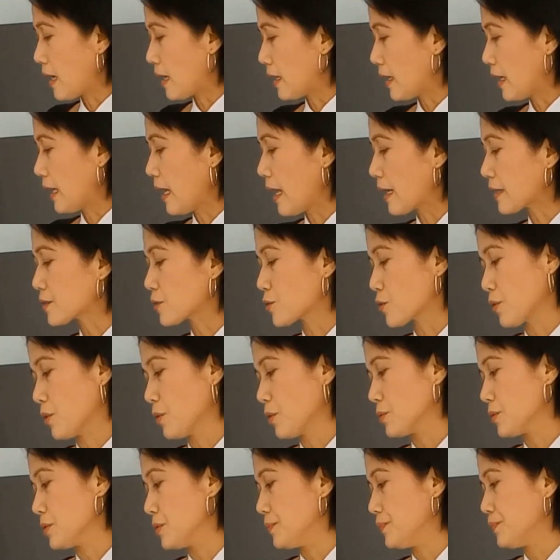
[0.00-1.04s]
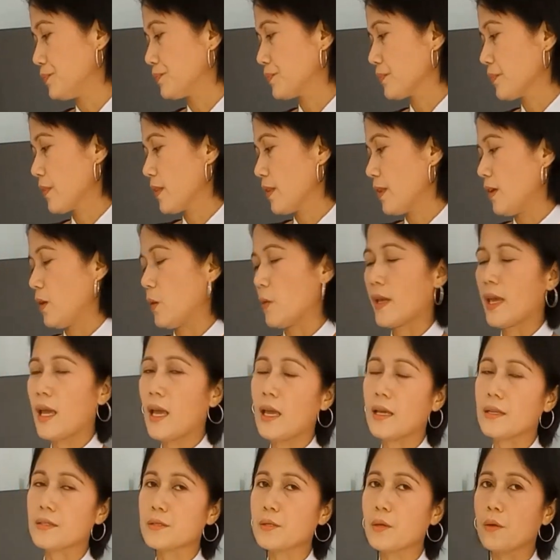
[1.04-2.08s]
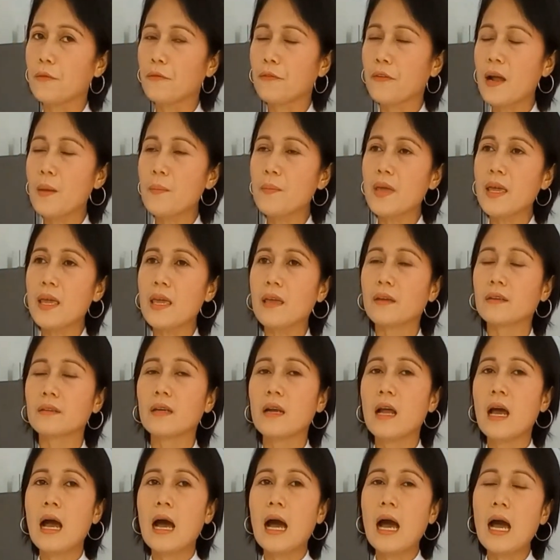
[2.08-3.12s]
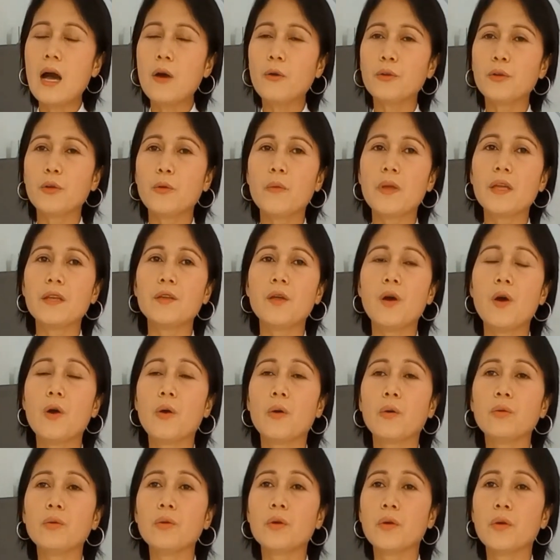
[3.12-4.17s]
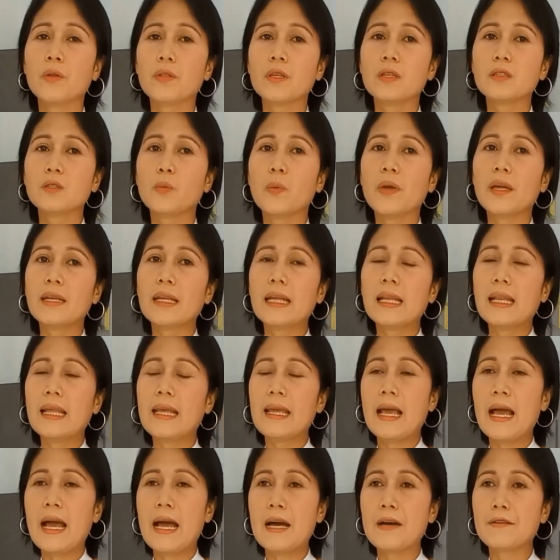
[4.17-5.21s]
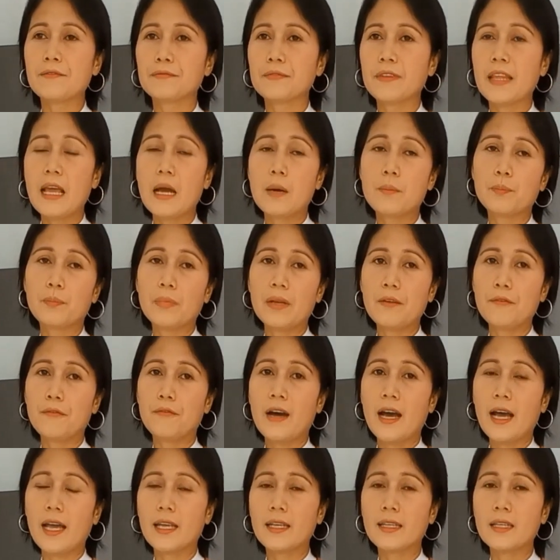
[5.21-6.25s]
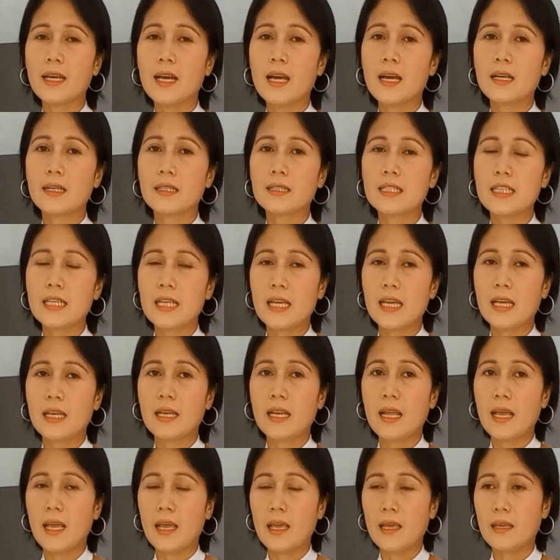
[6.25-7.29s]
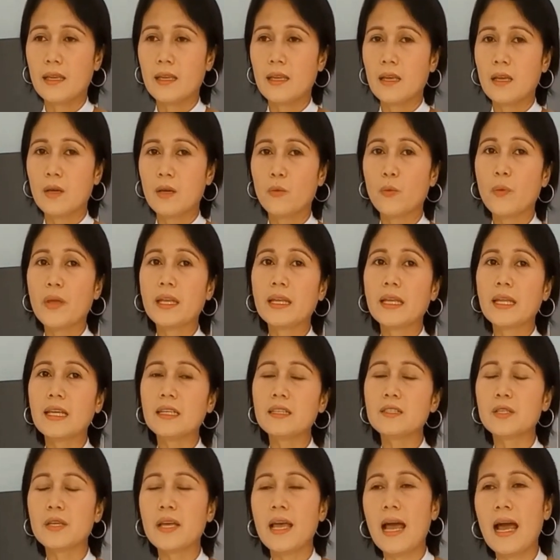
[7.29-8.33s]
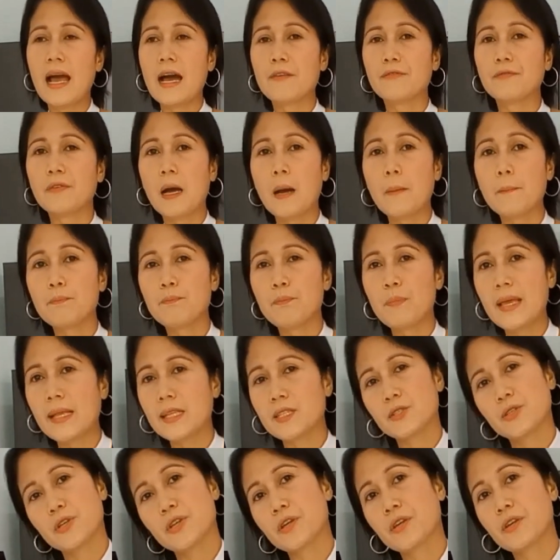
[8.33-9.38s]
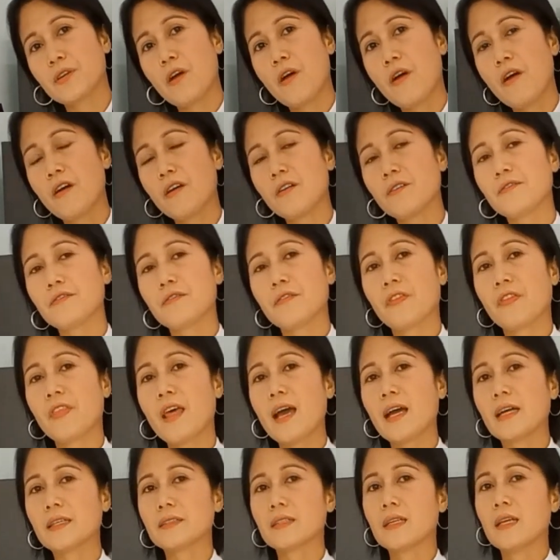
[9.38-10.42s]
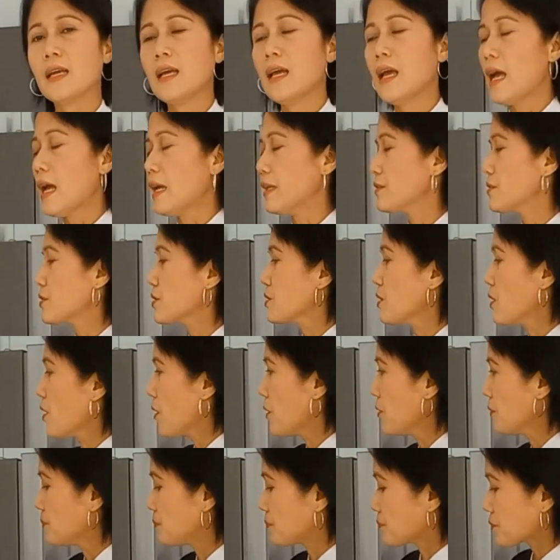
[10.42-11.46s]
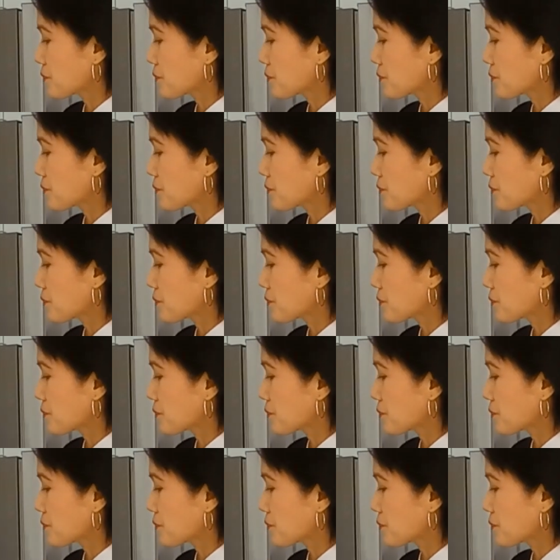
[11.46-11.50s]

electrode. Okay, so from here, how do we know that we really have the amplified DNA? We need to have a picture of that. And so,